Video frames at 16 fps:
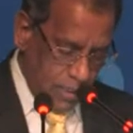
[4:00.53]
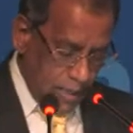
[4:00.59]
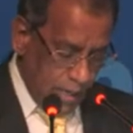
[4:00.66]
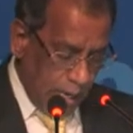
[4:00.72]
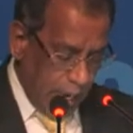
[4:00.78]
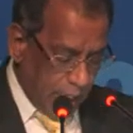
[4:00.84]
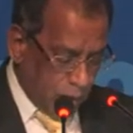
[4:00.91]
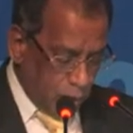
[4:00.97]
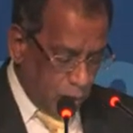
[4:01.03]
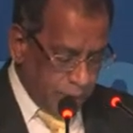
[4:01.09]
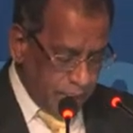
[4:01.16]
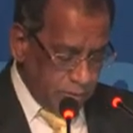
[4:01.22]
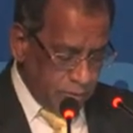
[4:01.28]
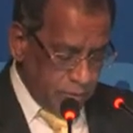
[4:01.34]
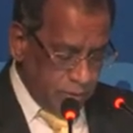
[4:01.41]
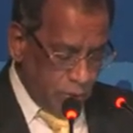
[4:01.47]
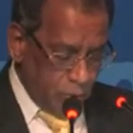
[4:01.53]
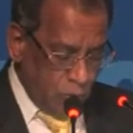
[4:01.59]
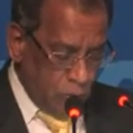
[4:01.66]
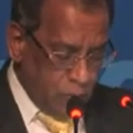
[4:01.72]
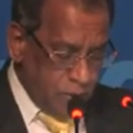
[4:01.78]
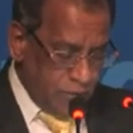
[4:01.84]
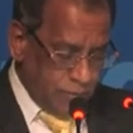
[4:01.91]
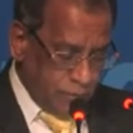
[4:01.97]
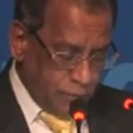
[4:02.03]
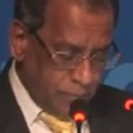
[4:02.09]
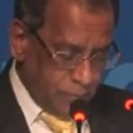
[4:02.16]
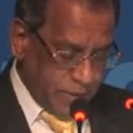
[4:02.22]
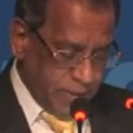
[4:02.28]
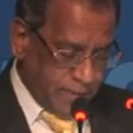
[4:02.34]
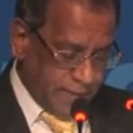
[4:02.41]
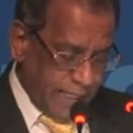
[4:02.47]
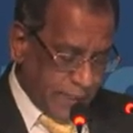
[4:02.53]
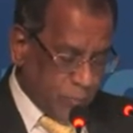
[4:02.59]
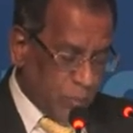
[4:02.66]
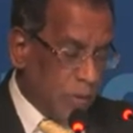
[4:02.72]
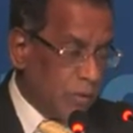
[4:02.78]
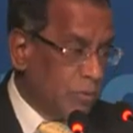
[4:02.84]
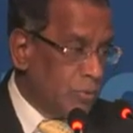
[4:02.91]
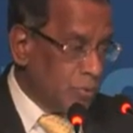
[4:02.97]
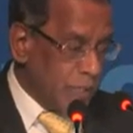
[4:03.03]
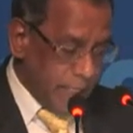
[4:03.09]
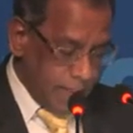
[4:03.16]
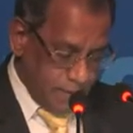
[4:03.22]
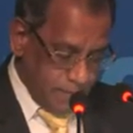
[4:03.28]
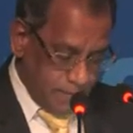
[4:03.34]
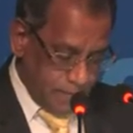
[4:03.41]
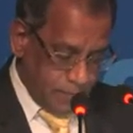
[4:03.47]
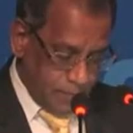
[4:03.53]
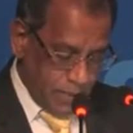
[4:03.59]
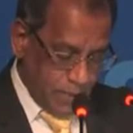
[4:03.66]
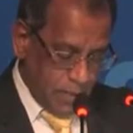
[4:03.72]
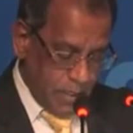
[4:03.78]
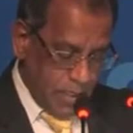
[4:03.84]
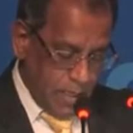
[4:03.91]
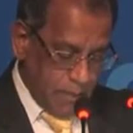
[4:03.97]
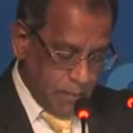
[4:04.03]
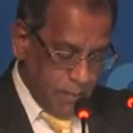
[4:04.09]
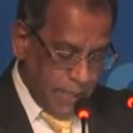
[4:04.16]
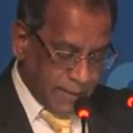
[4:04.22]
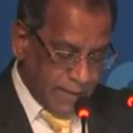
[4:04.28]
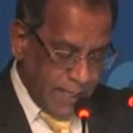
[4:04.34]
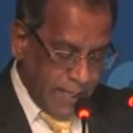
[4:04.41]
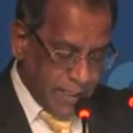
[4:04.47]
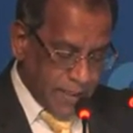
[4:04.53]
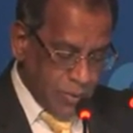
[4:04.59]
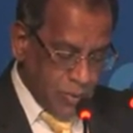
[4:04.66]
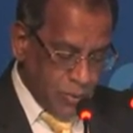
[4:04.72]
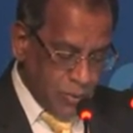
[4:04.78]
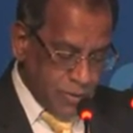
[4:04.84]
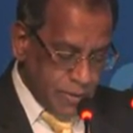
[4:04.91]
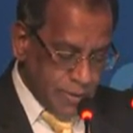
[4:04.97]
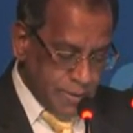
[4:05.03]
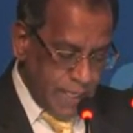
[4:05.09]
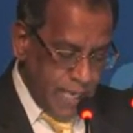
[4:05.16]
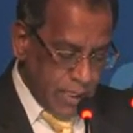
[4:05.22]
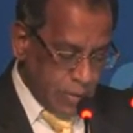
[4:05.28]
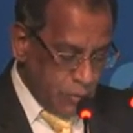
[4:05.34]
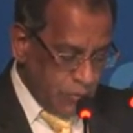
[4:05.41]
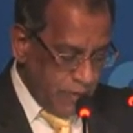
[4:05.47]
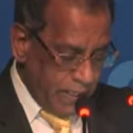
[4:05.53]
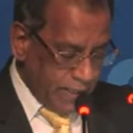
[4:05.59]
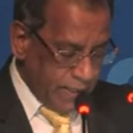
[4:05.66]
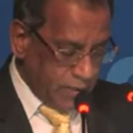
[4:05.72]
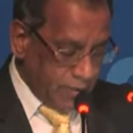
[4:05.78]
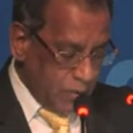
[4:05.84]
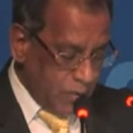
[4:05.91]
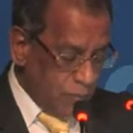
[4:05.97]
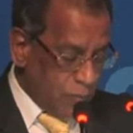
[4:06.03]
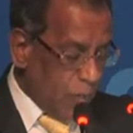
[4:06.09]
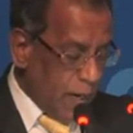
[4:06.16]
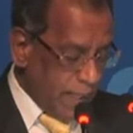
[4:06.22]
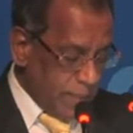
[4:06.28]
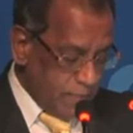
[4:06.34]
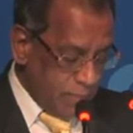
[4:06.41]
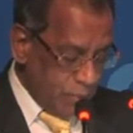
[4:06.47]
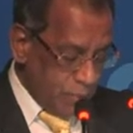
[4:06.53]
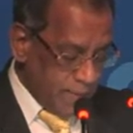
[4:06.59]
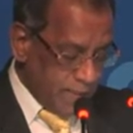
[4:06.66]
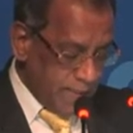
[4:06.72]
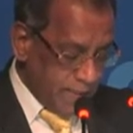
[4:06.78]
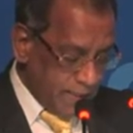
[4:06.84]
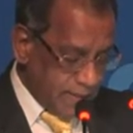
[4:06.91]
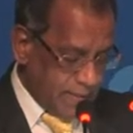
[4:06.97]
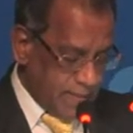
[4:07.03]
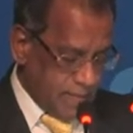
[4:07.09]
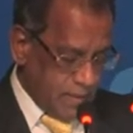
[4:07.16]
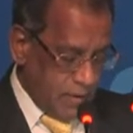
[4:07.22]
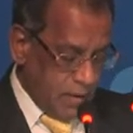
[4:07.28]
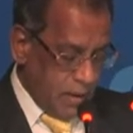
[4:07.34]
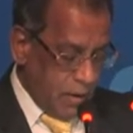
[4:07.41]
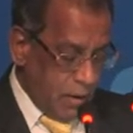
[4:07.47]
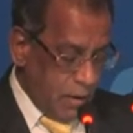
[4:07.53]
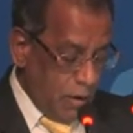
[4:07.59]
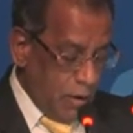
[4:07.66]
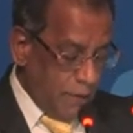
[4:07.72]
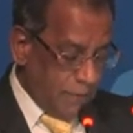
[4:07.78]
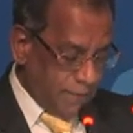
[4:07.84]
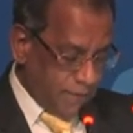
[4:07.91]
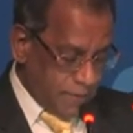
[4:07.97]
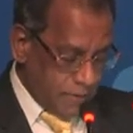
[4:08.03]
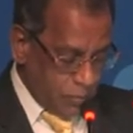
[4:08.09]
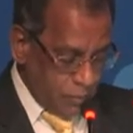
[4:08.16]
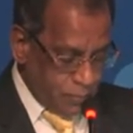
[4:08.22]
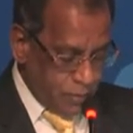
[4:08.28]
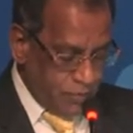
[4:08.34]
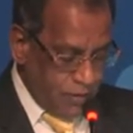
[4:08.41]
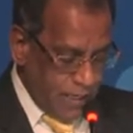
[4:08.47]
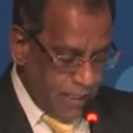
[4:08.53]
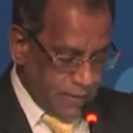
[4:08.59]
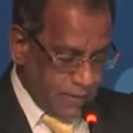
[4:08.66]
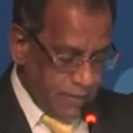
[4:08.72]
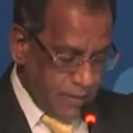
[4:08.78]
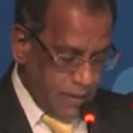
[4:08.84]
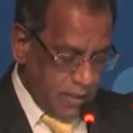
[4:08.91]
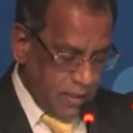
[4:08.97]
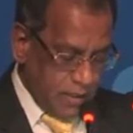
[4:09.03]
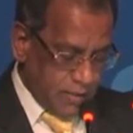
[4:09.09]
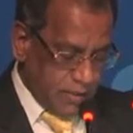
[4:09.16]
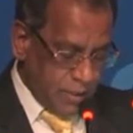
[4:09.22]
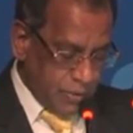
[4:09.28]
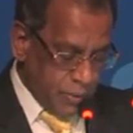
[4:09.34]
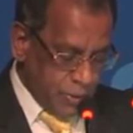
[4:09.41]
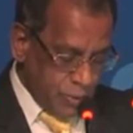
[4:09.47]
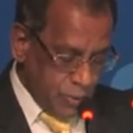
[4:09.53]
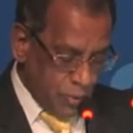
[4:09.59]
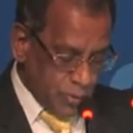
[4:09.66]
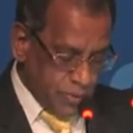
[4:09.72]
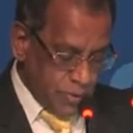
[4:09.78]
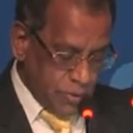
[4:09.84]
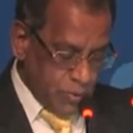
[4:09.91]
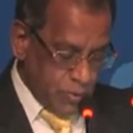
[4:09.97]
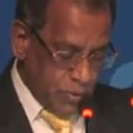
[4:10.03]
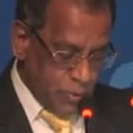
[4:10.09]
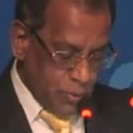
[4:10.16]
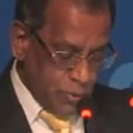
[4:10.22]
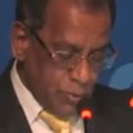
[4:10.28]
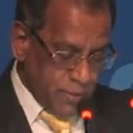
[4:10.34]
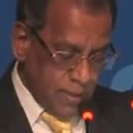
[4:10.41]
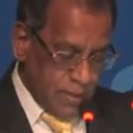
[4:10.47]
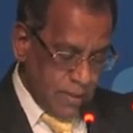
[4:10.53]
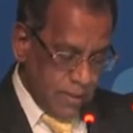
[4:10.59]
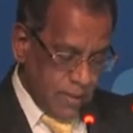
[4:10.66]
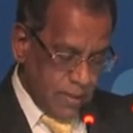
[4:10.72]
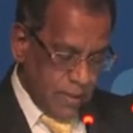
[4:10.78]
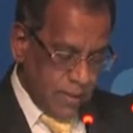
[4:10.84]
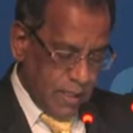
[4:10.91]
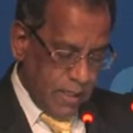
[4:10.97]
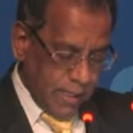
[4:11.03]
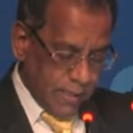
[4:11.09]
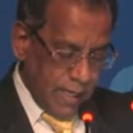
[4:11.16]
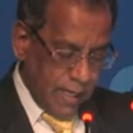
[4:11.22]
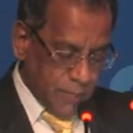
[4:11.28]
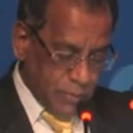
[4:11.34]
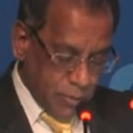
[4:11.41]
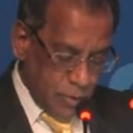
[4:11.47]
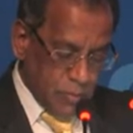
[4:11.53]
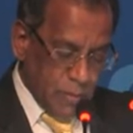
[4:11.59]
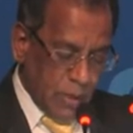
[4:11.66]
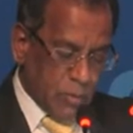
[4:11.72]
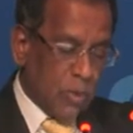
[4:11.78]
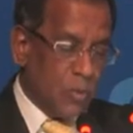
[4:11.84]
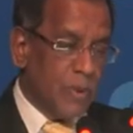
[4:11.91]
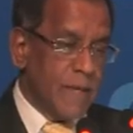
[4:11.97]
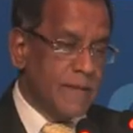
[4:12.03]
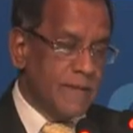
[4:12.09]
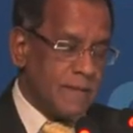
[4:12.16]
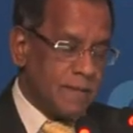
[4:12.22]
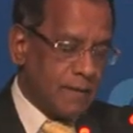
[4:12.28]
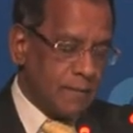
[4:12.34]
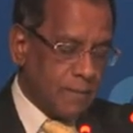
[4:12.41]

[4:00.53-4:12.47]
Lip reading: According to the Global Footprint Network today, mankind uses the equivalent of 1.6 Earths to provide the resources we use and absorb our waste.